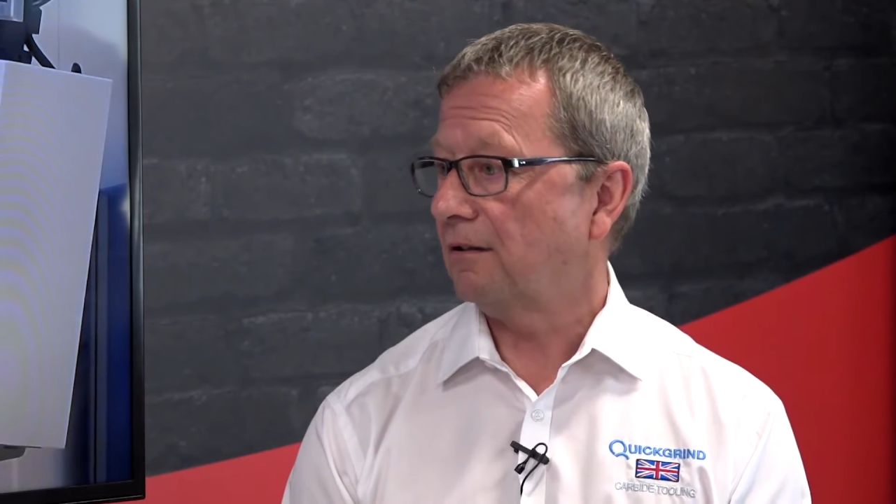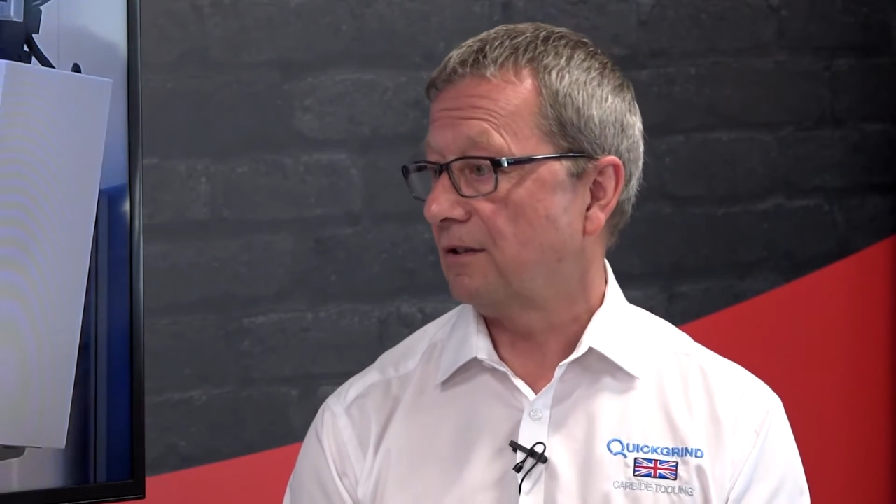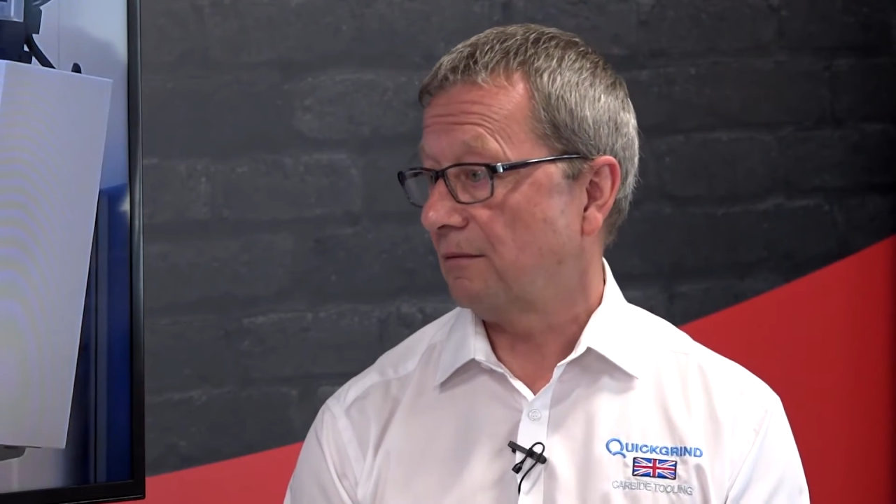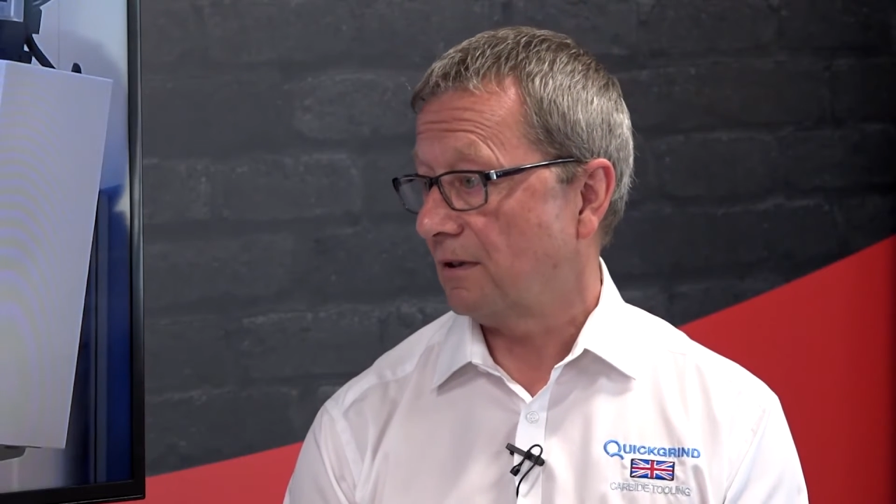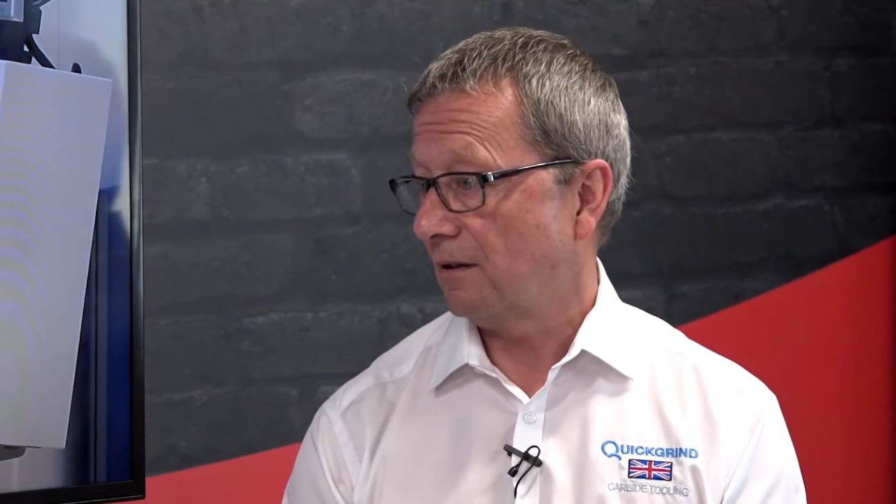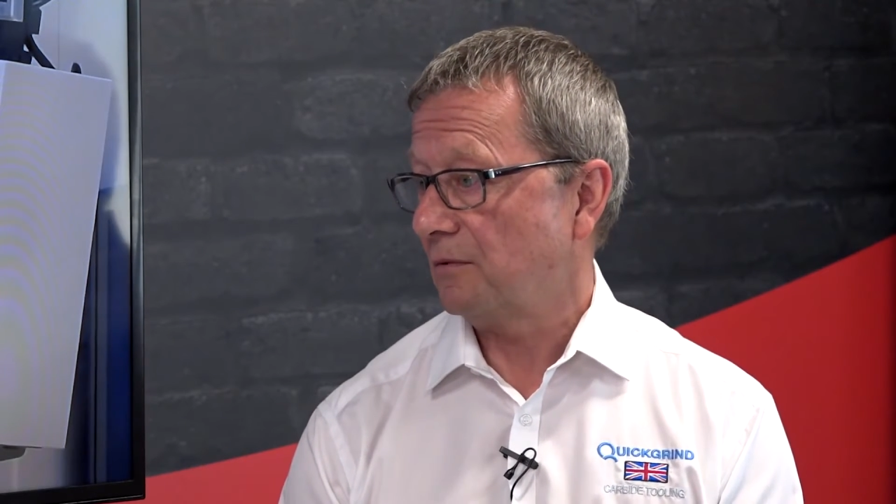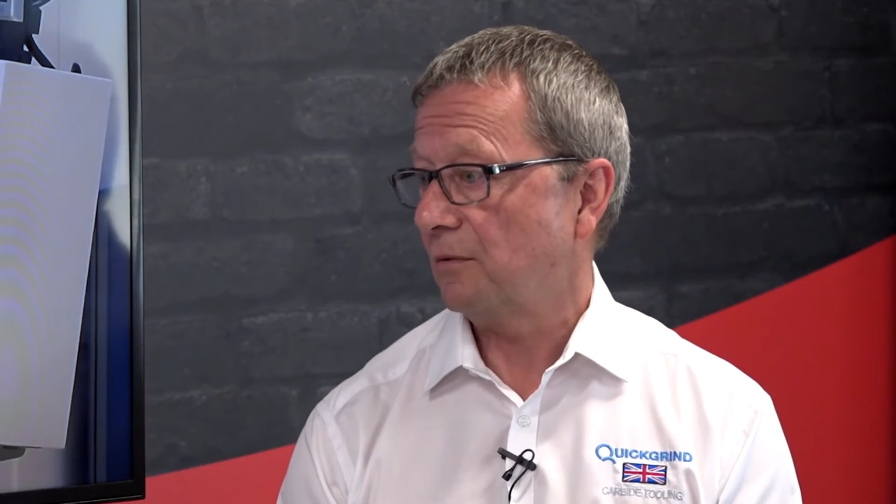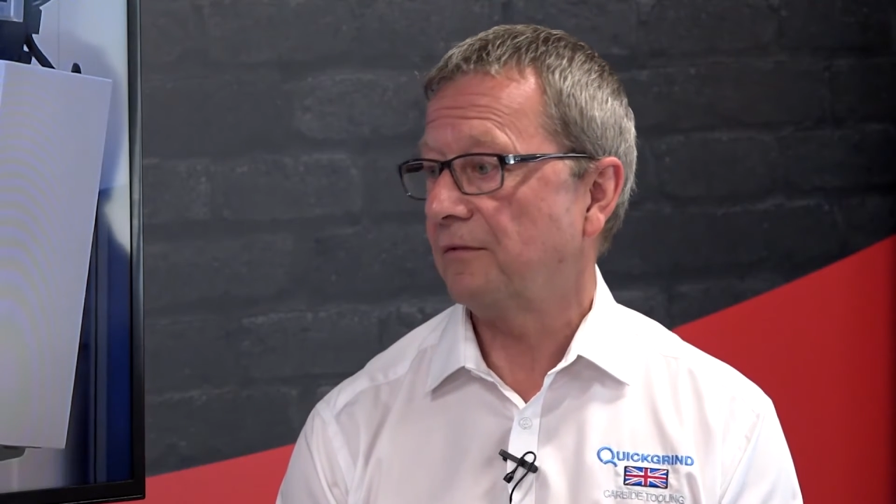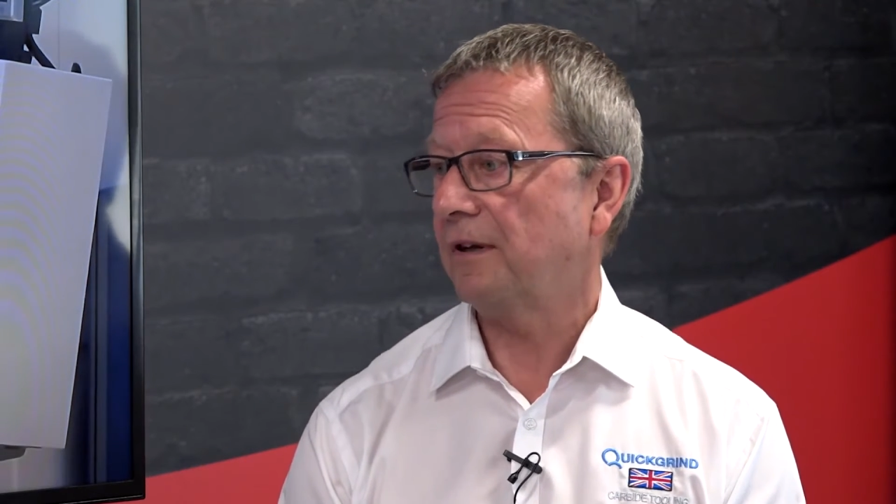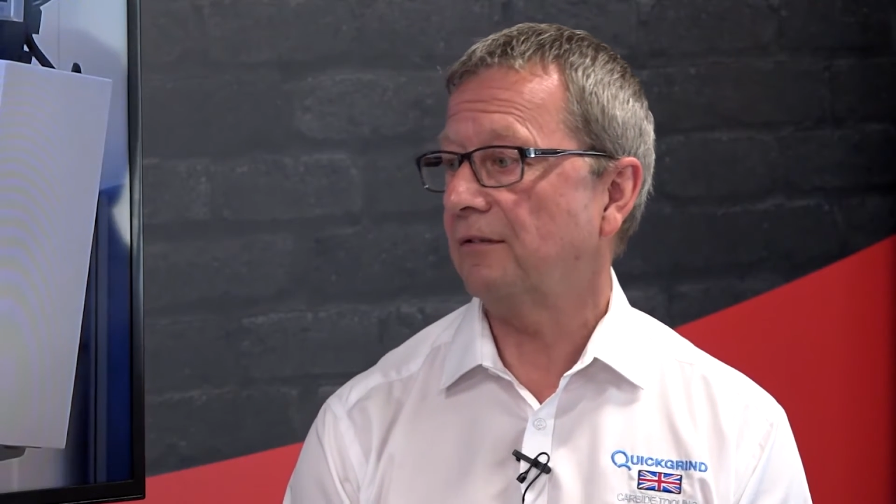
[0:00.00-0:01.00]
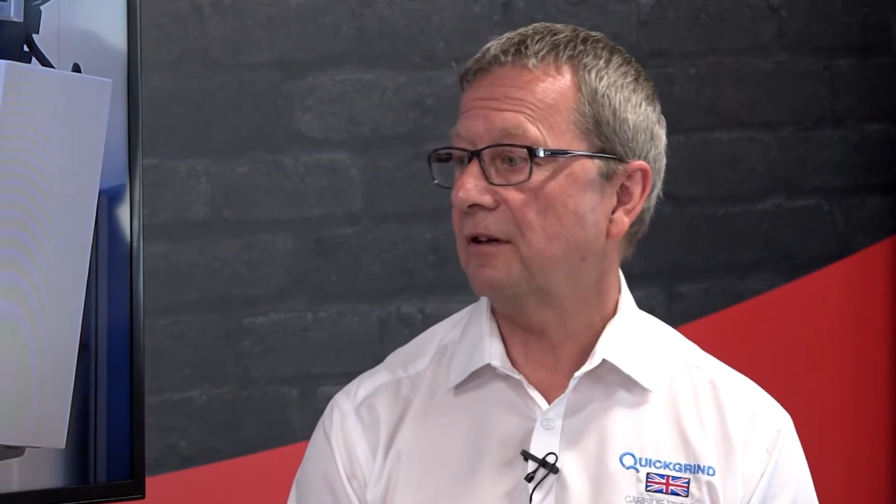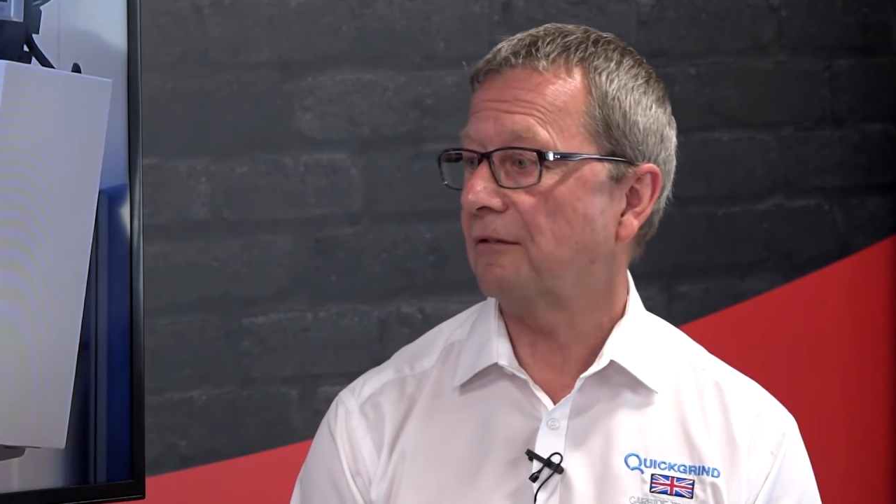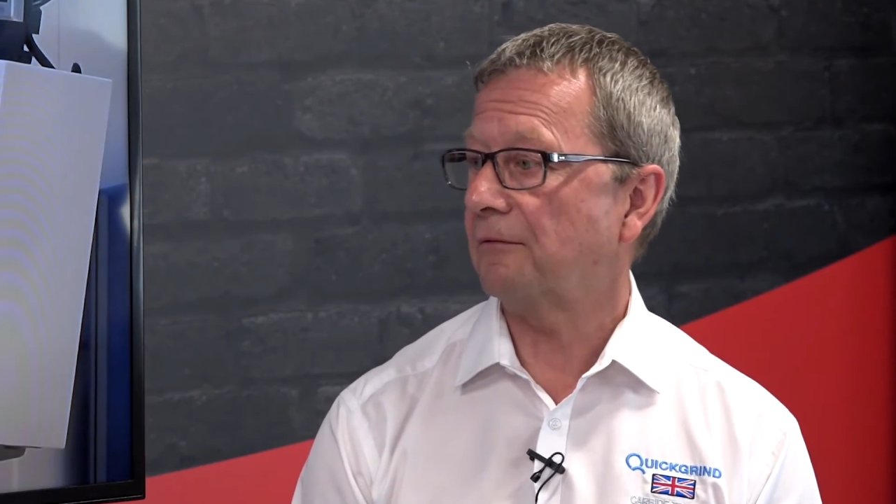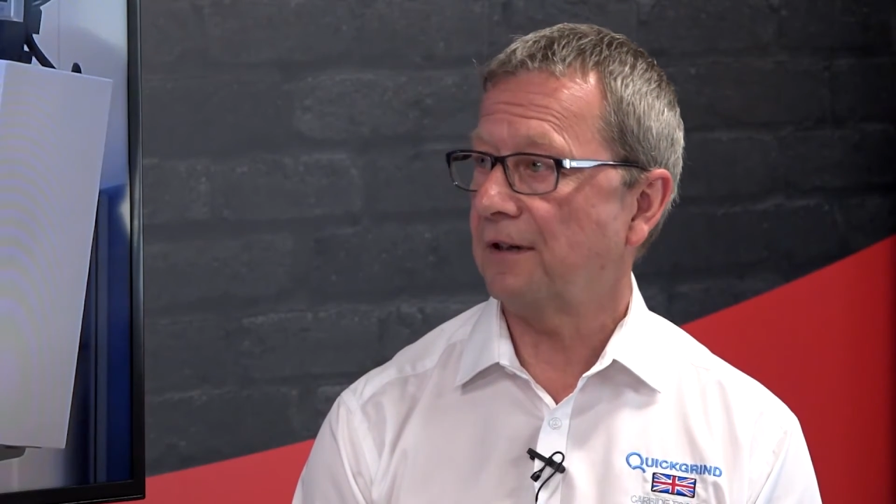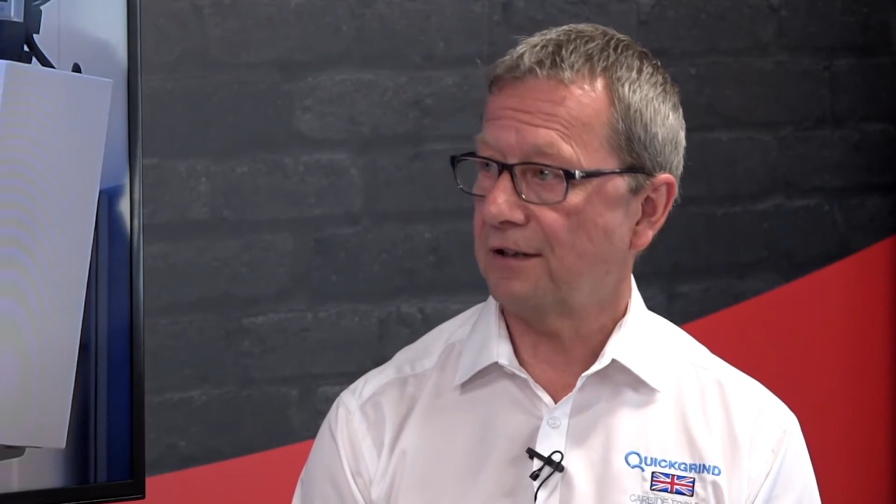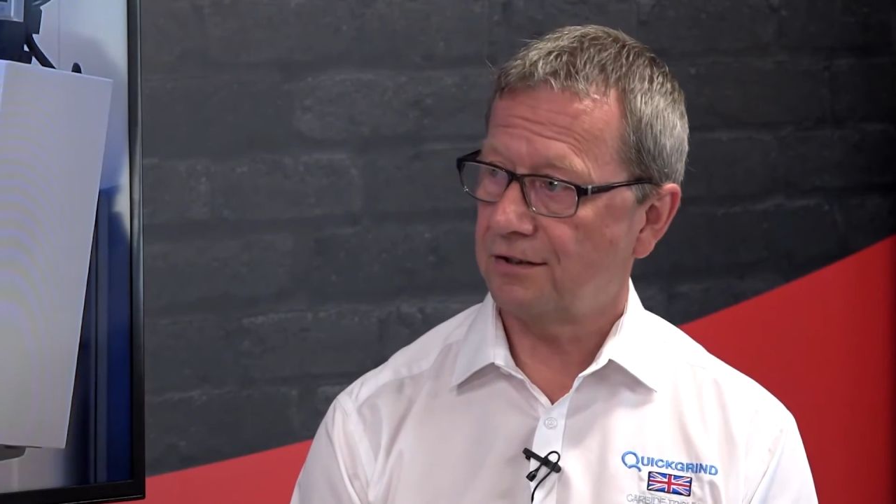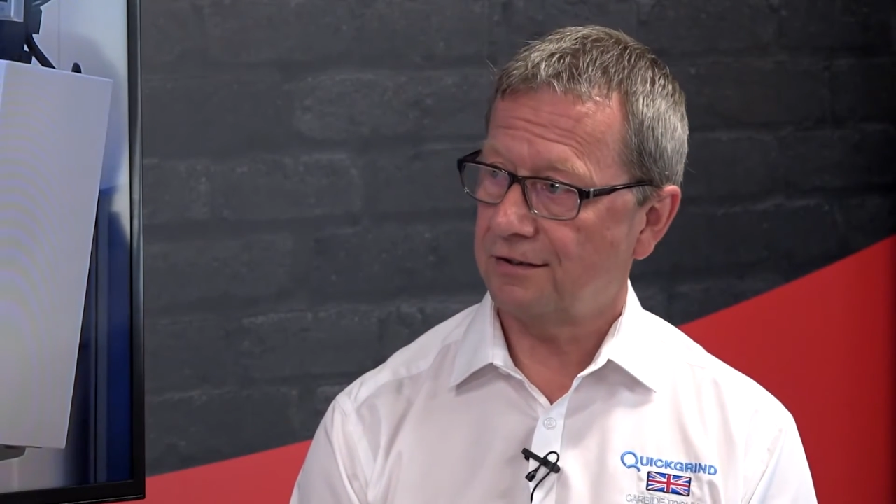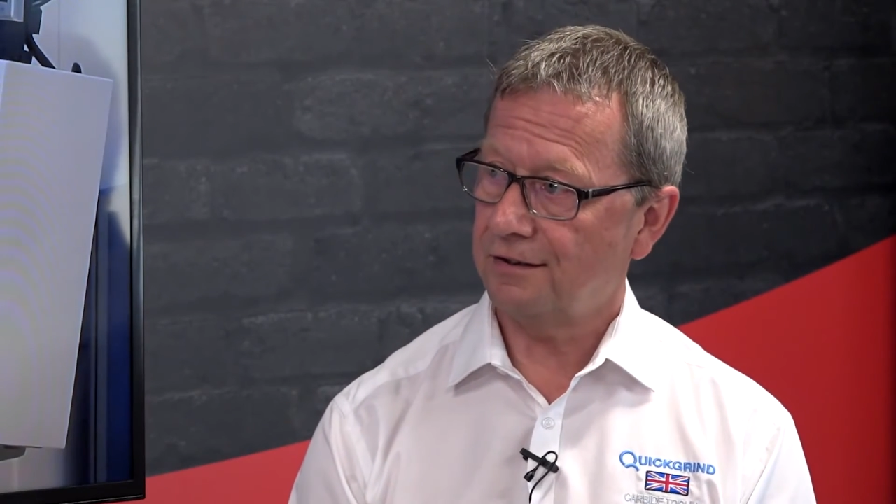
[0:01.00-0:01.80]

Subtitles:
Sometimes we found that a flash